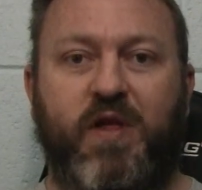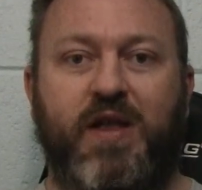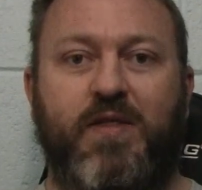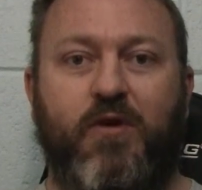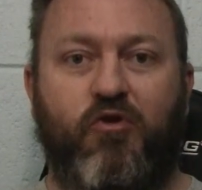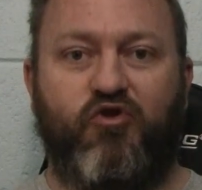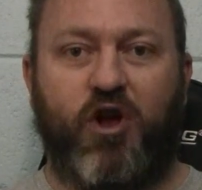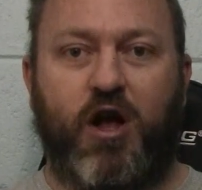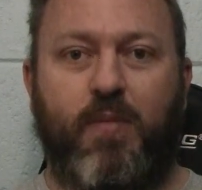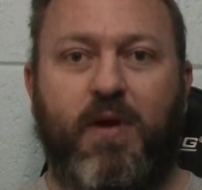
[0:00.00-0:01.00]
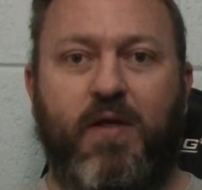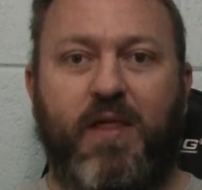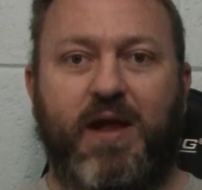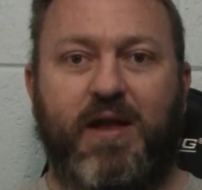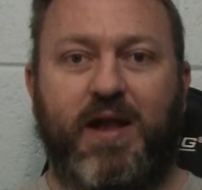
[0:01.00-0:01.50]
They did their job,
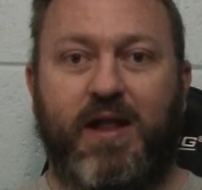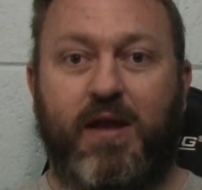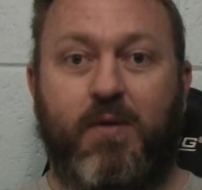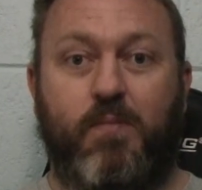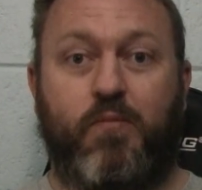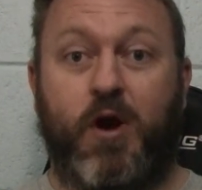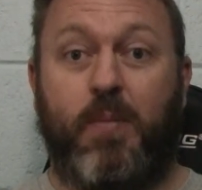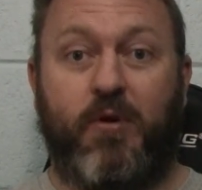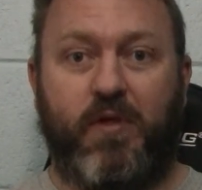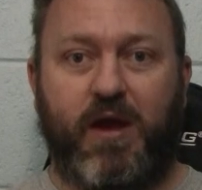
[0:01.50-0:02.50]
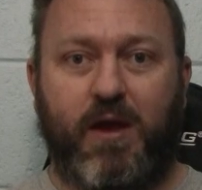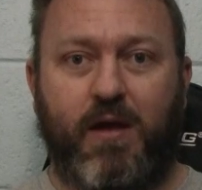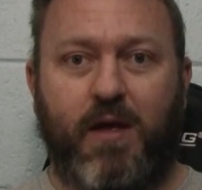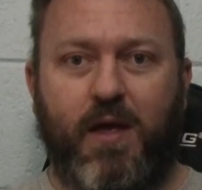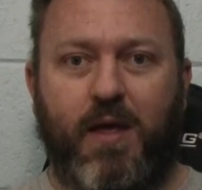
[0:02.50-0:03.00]
they did it properly,
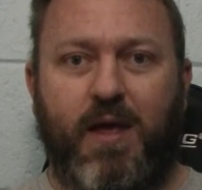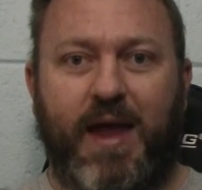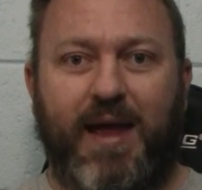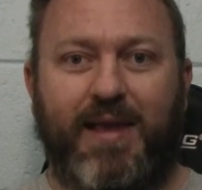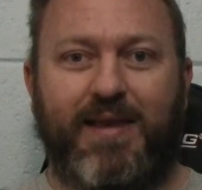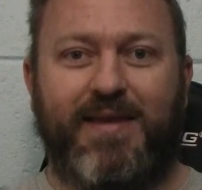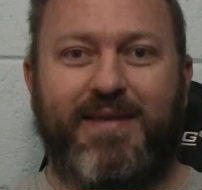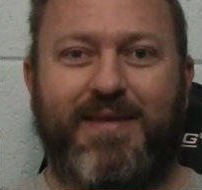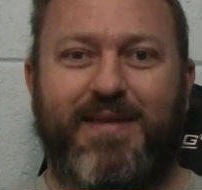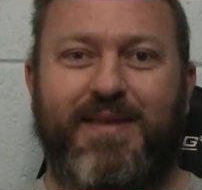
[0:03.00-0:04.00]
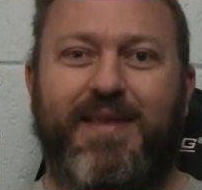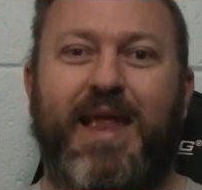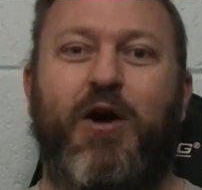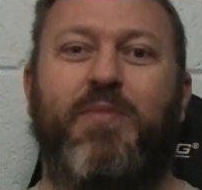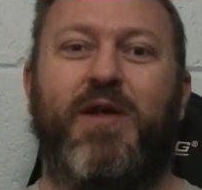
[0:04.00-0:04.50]
and
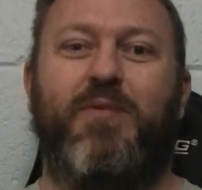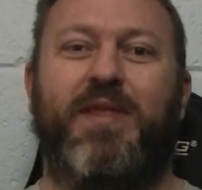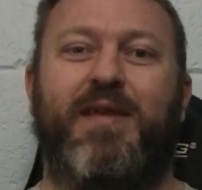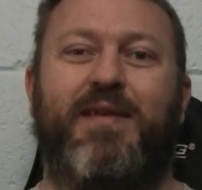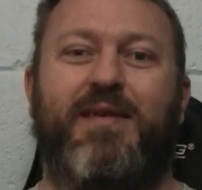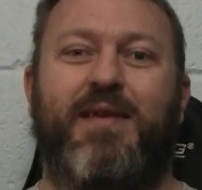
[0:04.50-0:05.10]
now I'm done with it.